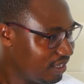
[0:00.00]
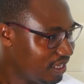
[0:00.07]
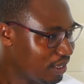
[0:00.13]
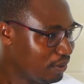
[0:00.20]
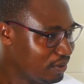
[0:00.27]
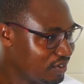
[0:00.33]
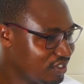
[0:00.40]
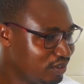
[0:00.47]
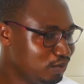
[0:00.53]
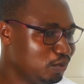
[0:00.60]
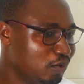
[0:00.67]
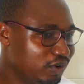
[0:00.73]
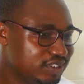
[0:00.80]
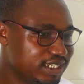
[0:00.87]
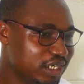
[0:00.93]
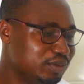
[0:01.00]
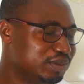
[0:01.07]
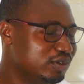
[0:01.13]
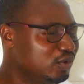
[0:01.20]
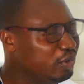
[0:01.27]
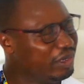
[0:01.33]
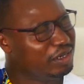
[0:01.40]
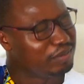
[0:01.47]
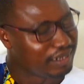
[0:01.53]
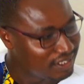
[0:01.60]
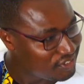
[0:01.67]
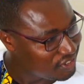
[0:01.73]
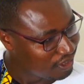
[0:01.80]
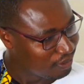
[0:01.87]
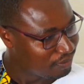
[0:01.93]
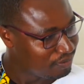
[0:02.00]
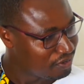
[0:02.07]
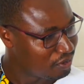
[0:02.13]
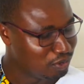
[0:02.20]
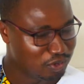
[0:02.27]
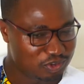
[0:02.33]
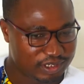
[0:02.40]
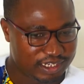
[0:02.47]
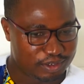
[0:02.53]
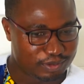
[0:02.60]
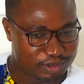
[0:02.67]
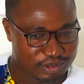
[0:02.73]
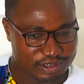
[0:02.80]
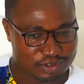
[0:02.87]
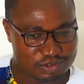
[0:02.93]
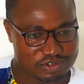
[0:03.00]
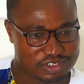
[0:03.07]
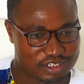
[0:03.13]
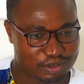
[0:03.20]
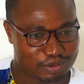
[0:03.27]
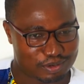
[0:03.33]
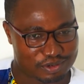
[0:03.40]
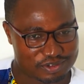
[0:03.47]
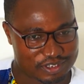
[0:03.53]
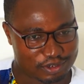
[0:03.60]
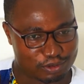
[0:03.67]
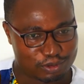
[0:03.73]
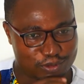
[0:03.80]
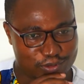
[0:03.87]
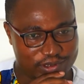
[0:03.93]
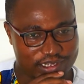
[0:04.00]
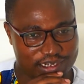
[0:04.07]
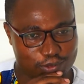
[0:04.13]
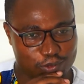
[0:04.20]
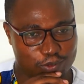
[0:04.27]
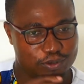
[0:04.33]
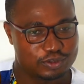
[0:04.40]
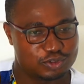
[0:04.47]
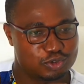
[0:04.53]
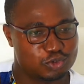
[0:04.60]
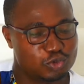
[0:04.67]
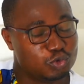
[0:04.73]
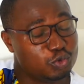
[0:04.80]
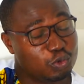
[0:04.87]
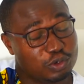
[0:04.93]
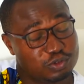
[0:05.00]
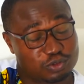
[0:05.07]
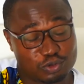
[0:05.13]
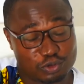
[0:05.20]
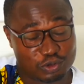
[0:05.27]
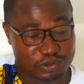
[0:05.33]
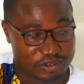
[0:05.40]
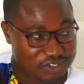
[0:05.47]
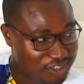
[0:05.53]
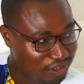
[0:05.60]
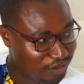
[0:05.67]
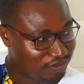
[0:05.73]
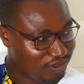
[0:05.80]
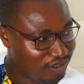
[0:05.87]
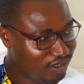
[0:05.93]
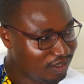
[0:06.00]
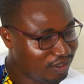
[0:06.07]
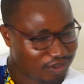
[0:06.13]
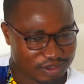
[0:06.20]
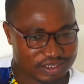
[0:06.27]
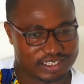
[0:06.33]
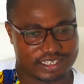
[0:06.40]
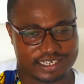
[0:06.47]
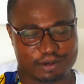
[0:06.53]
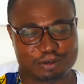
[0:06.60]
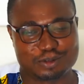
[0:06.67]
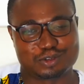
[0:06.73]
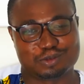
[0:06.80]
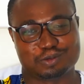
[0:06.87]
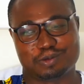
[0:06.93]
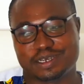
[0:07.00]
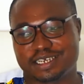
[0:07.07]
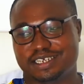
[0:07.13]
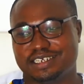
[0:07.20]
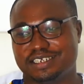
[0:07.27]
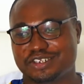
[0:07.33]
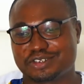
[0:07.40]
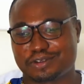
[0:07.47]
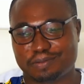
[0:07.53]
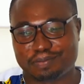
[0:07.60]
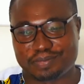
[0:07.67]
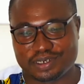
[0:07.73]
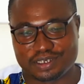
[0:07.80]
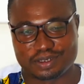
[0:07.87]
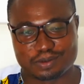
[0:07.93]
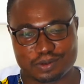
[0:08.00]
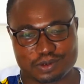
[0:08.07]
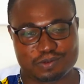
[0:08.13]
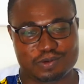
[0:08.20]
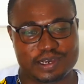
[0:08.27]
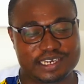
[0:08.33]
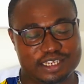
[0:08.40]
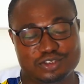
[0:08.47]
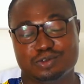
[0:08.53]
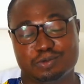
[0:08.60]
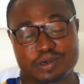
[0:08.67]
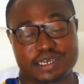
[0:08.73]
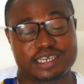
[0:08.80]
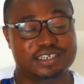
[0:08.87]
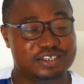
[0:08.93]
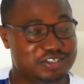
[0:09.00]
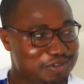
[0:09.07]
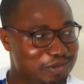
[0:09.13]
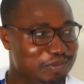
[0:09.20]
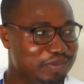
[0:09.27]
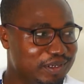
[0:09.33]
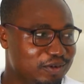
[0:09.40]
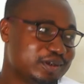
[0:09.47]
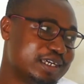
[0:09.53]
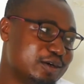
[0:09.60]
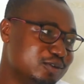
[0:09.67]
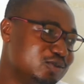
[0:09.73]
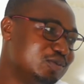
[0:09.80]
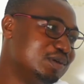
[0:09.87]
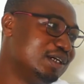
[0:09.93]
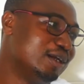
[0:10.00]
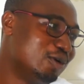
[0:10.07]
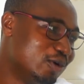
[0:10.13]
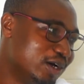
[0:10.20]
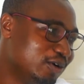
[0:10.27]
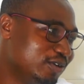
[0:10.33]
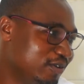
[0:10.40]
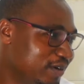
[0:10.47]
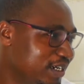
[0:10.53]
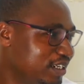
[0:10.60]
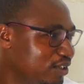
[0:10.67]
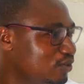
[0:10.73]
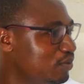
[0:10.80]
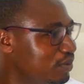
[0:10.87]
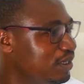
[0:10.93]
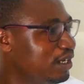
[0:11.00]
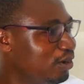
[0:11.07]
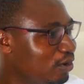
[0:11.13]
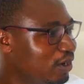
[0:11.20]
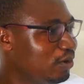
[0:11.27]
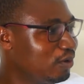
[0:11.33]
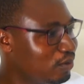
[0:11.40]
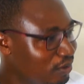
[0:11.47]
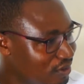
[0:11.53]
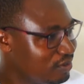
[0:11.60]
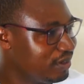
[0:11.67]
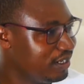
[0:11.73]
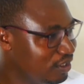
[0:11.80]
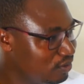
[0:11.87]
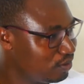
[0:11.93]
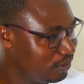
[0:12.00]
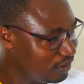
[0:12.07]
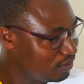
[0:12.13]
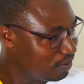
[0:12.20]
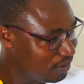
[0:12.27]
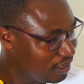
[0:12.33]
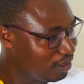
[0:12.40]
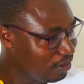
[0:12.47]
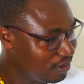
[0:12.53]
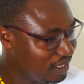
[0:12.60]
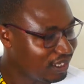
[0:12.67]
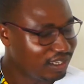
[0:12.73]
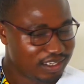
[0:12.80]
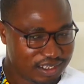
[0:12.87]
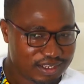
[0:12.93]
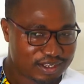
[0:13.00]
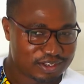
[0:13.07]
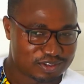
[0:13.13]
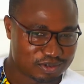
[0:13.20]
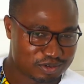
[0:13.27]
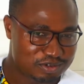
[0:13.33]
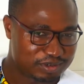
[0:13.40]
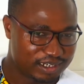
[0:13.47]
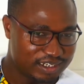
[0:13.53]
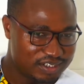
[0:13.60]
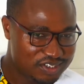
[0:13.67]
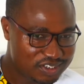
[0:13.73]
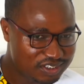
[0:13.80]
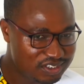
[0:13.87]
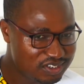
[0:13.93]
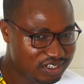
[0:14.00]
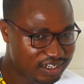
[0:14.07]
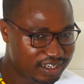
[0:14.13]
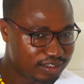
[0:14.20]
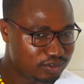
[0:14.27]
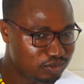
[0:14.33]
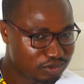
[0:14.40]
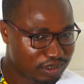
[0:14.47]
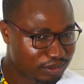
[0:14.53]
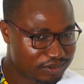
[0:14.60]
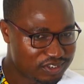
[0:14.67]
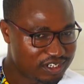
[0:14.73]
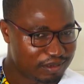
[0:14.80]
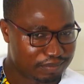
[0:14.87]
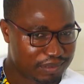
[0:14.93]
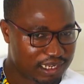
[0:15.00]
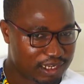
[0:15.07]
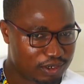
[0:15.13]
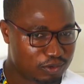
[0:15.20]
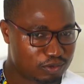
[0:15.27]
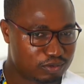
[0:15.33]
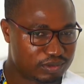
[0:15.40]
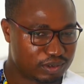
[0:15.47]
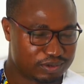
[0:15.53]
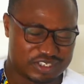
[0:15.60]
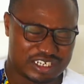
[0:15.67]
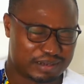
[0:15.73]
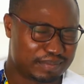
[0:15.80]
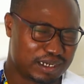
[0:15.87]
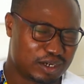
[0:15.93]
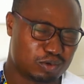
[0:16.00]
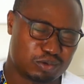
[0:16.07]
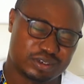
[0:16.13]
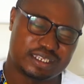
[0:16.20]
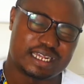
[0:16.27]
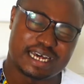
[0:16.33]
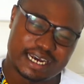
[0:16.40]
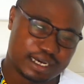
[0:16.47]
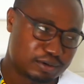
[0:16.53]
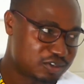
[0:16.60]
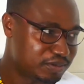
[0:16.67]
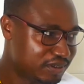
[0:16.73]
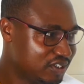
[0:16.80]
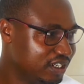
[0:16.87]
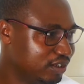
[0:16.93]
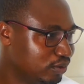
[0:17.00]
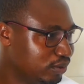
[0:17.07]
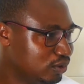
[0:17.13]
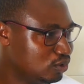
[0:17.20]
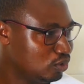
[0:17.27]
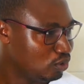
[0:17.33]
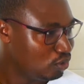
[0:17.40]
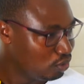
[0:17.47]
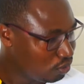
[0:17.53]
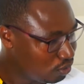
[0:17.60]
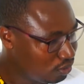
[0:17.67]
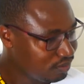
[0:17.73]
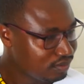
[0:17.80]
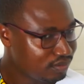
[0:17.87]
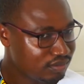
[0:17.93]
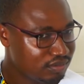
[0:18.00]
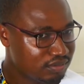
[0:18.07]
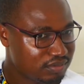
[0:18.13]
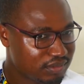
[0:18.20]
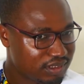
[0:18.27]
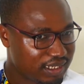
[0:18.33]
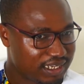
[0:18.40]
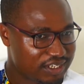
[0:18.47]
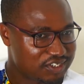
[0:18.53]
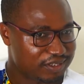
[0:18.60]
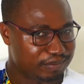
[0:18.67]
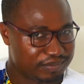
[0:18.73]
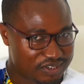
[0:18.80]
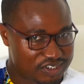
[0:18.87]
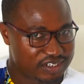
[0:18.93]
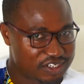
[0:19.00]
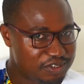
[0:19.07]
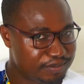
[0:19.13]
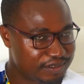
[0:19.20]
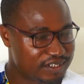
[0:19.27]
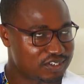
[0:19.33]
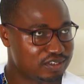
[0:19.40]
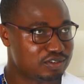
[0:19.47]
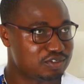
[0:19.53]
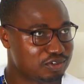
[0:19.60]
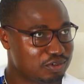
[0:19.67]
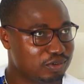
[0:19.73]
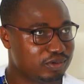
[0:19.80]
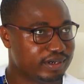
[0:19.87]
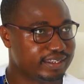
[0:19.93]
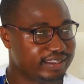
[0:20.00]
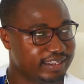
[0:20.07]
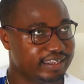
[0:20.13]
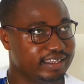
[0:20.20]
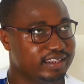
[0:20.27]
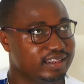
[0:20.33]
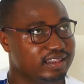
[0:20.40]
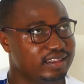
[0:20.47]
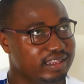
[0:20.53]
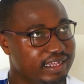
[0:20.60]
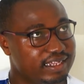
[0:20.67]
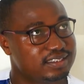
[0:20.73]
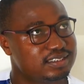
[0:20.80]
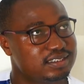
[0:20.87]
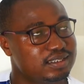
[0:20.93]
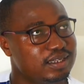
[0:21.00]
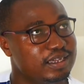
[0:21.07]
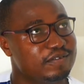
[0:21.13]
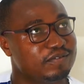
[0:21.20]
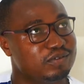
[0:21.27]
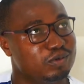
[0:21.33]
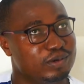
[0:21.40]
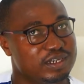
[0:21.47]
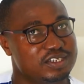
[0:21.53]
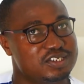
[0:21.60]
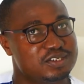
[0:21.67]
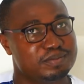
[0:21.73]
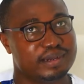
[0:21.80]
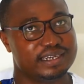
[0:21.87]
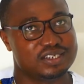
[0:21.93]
It wasn't what I'll be doing myself. So usually when you're choosing a course, you're not looking at what you want to do yourself. Okay, I want to work in this company. What do I need to work in this company? Okay, I want to be a lawyer. What do I need to be a lawyer? What course do I need to read to be a lawyer? So those were the decisions that I took. It wasn't about what I was personally going to do as a business person. So I think that influenced my